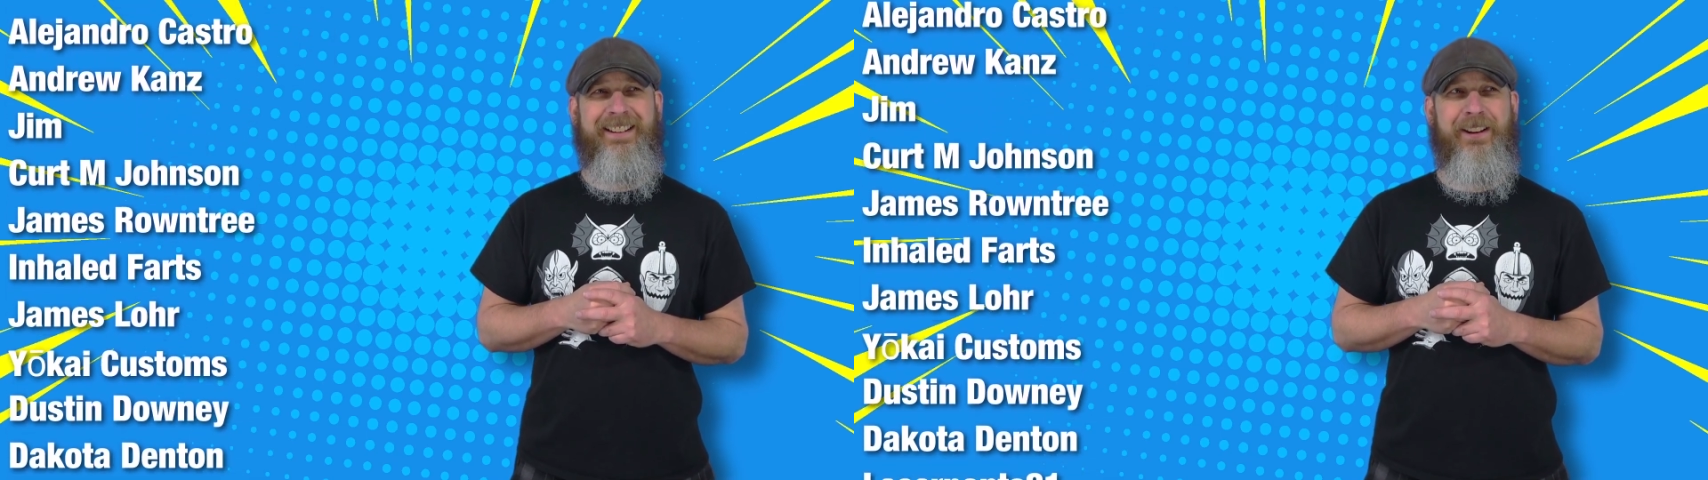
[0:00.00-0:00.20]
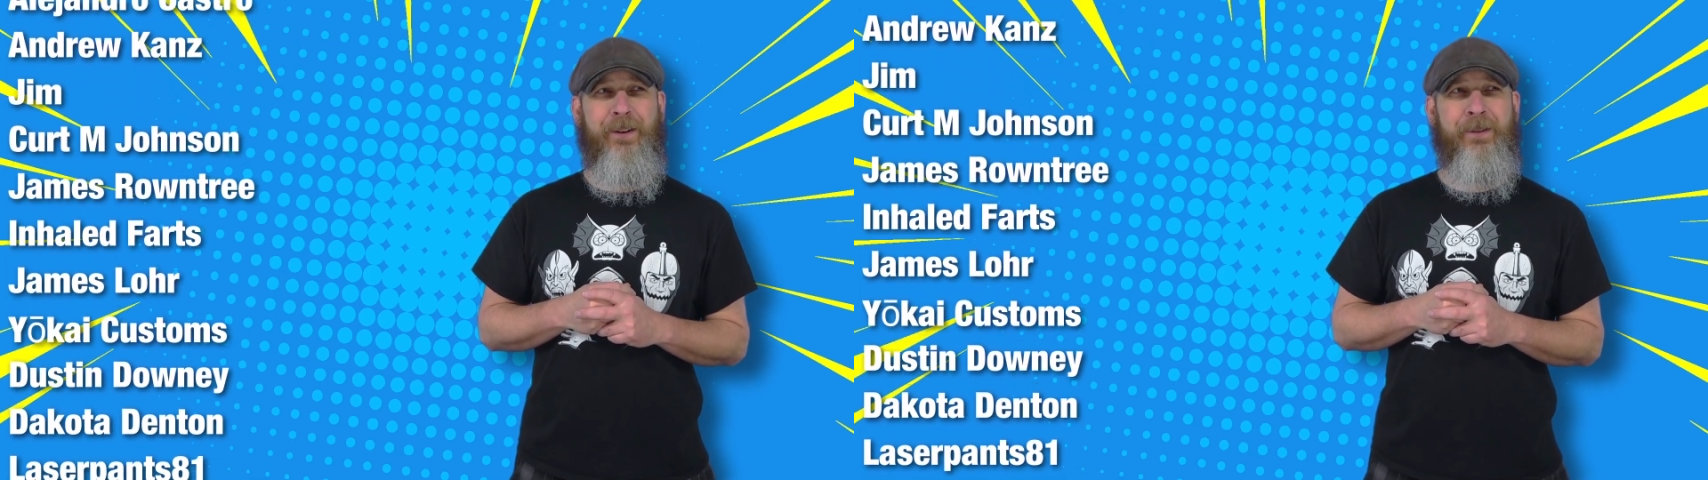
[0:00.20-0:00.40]

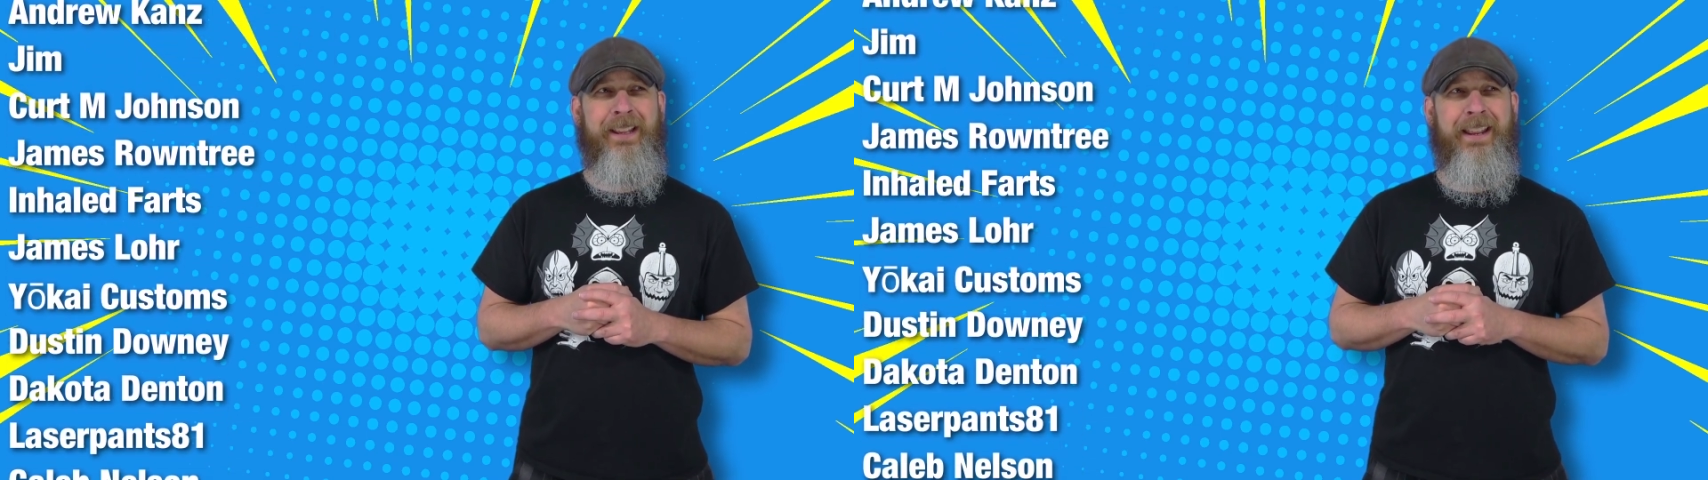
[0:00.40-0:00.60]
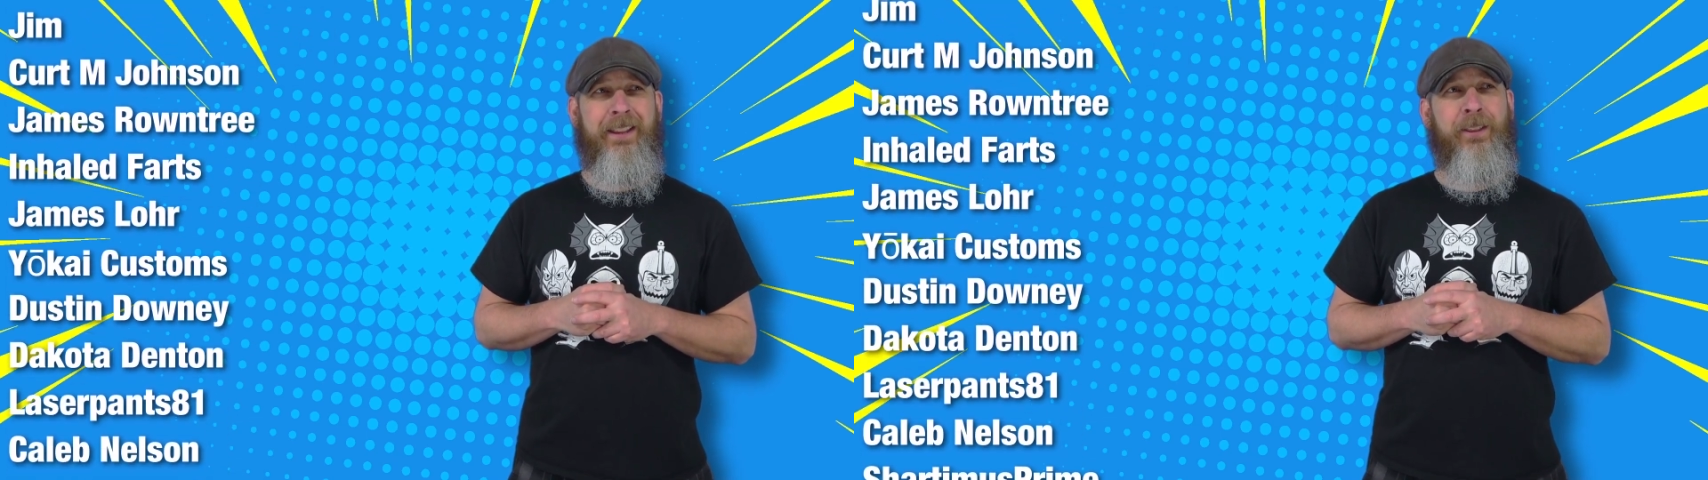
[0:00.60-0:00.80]
You know,
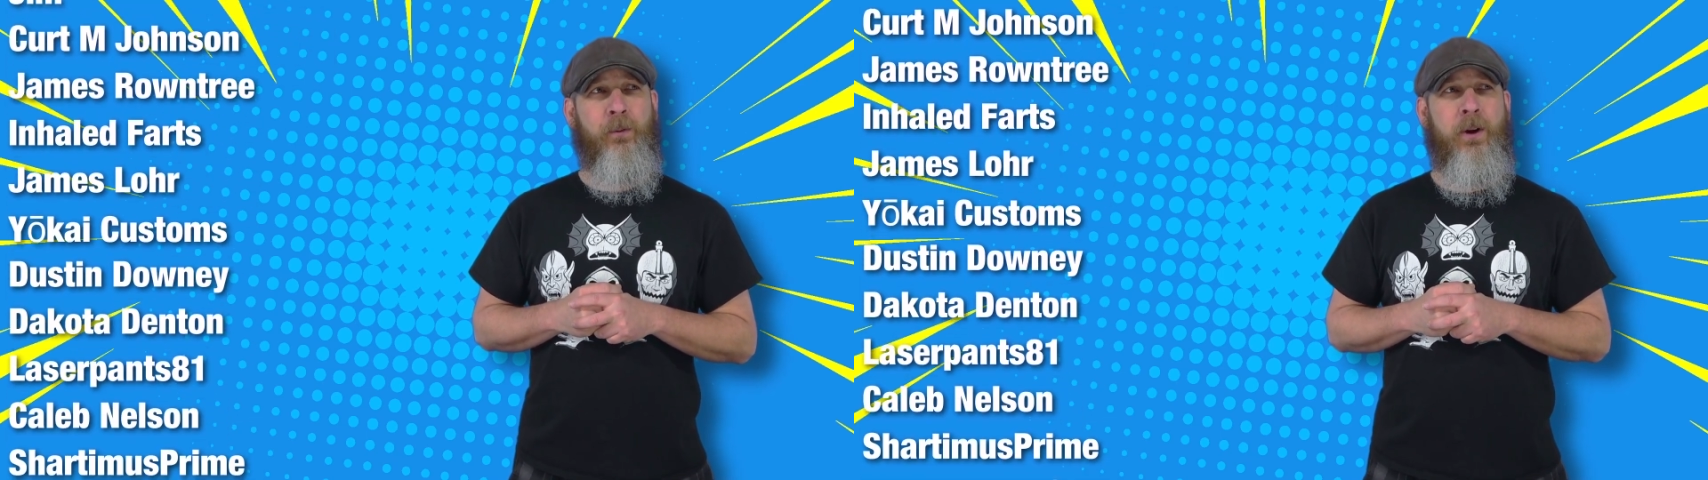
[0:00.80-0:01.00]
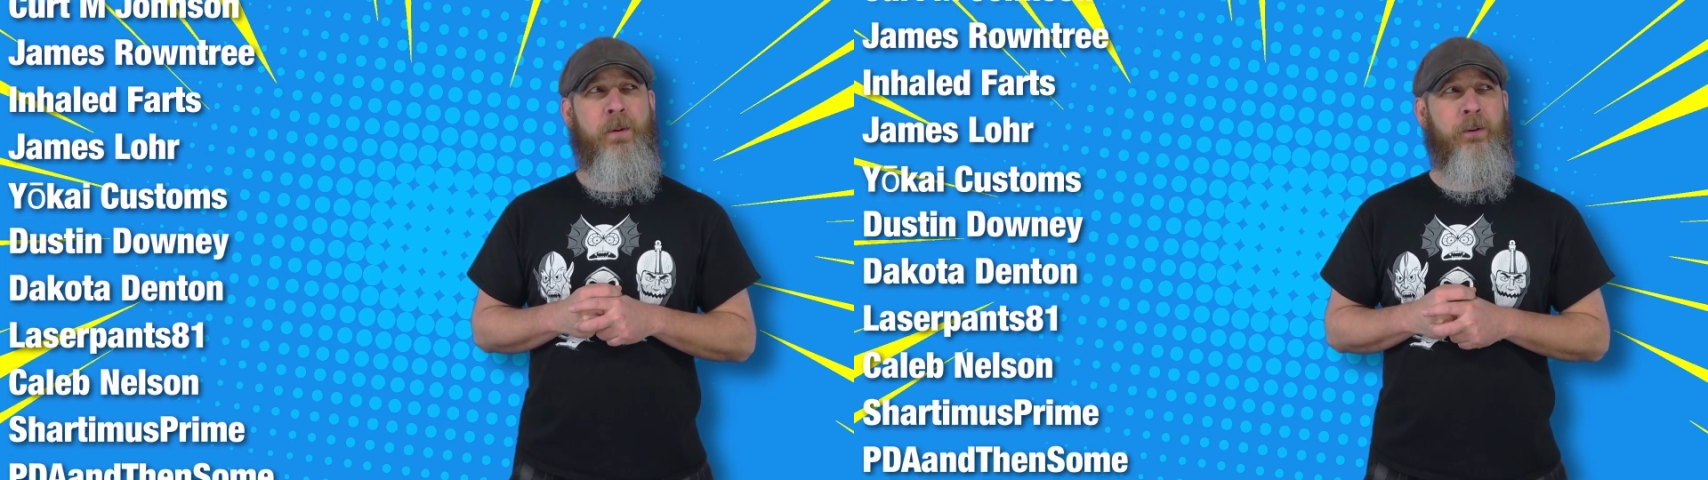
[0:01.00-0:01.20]
the
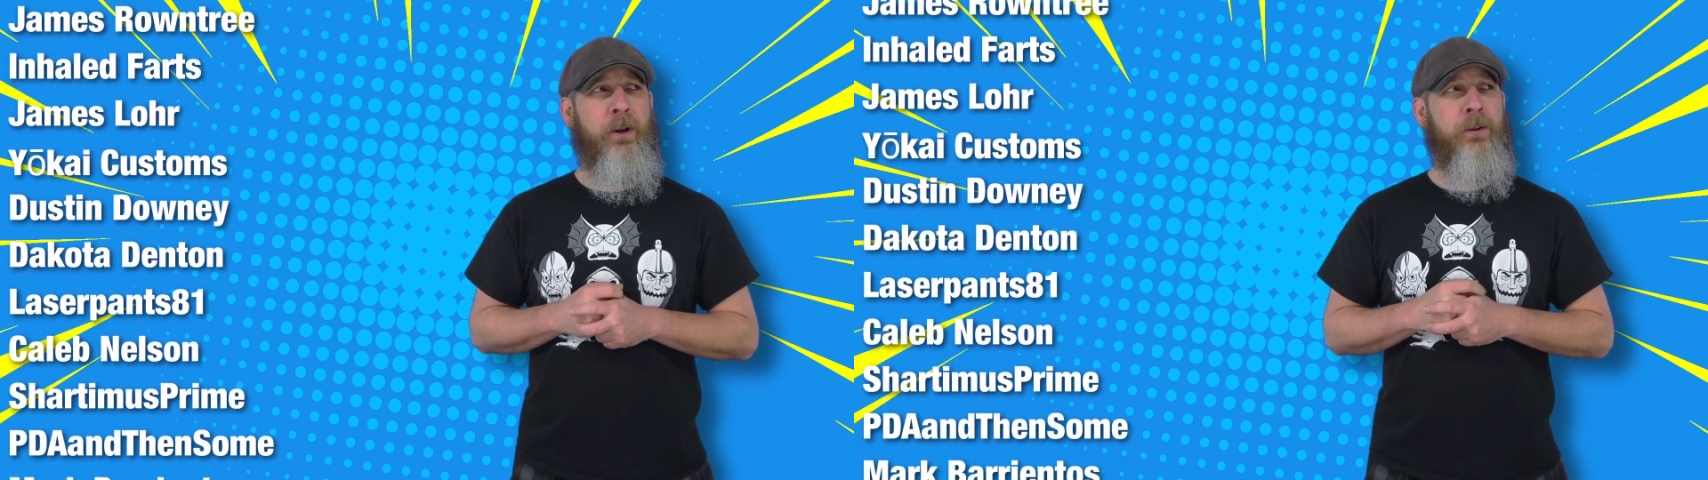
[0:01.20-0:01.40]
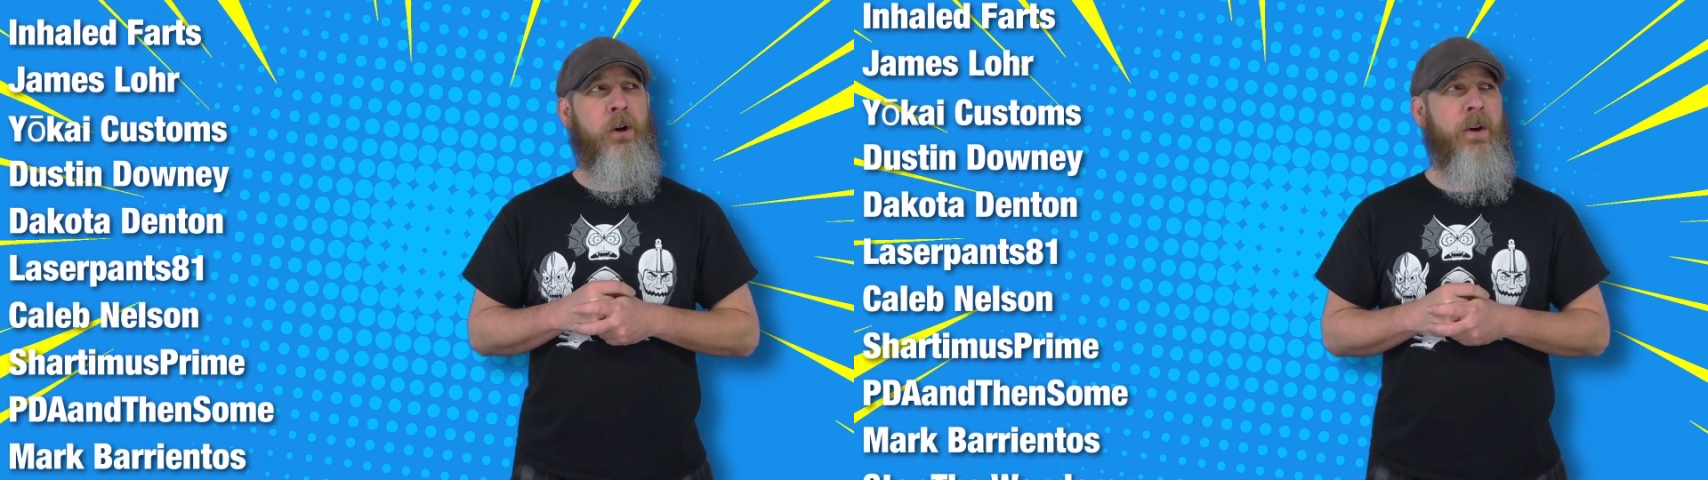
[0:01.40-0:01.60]
Robo
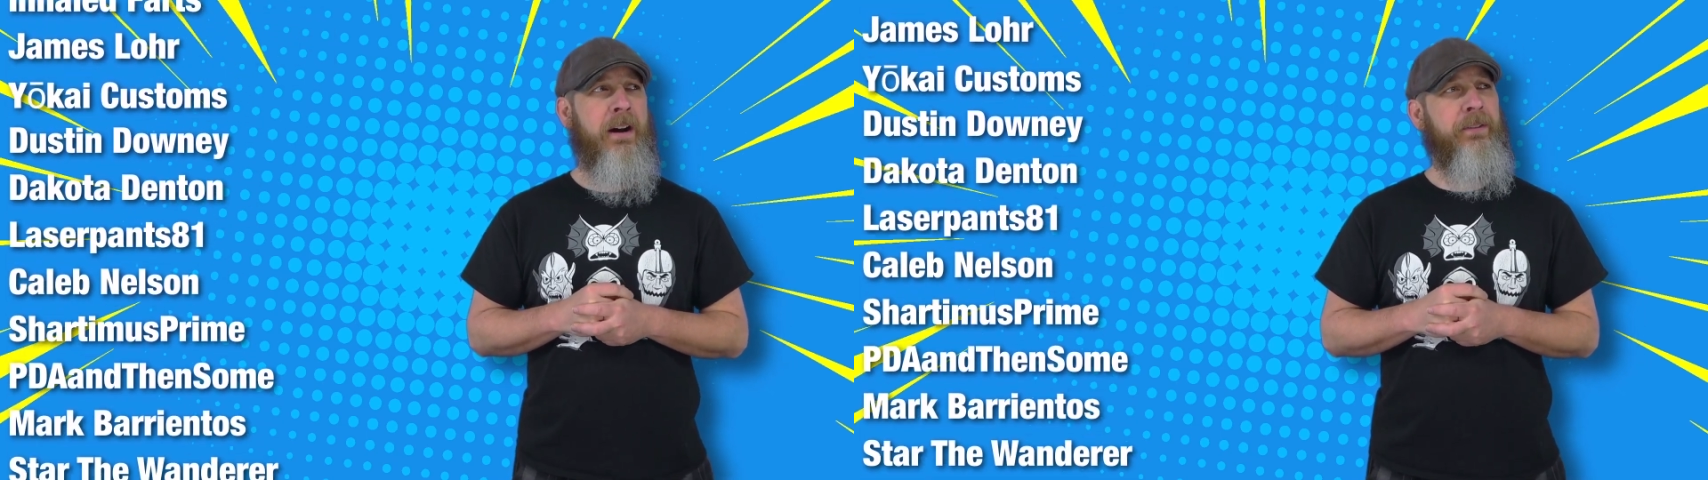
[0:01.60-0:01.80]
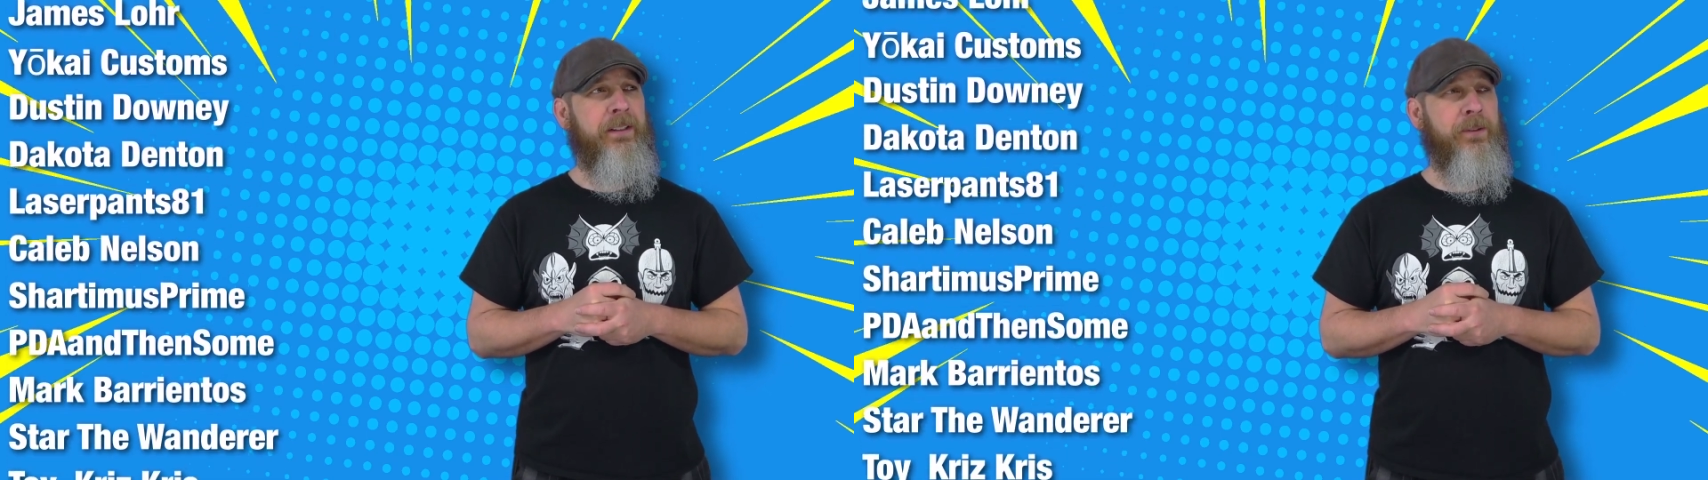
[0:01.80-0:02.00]
don't know
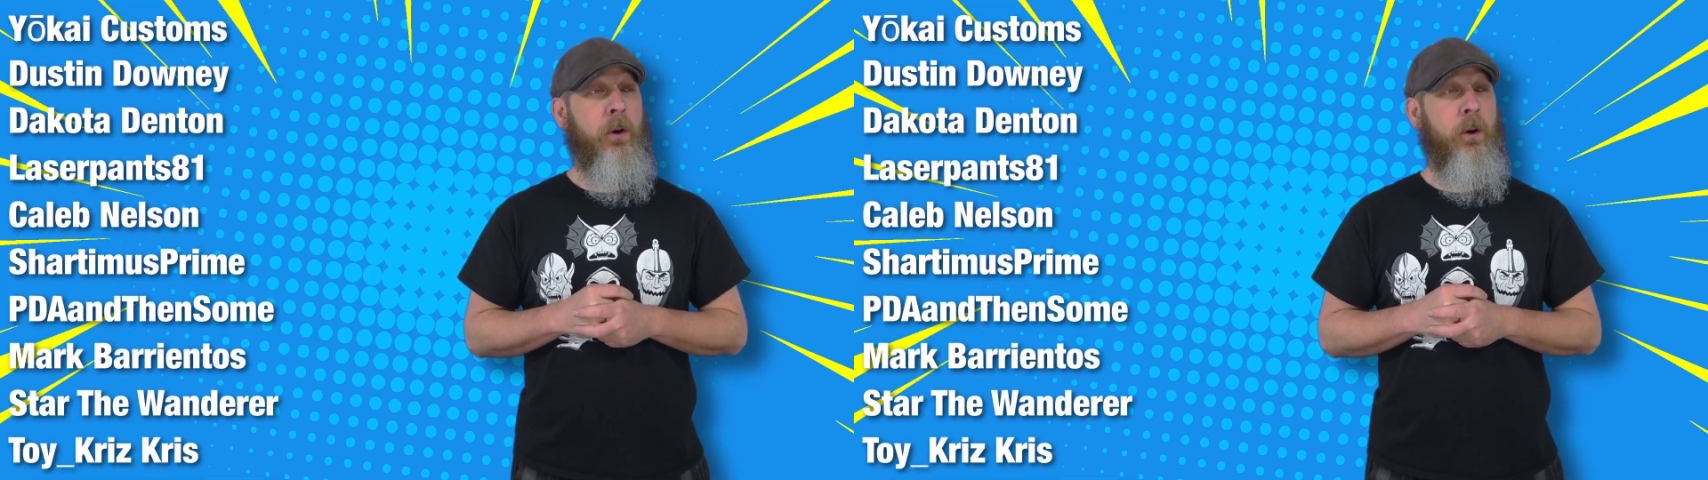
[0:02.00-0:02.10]
office.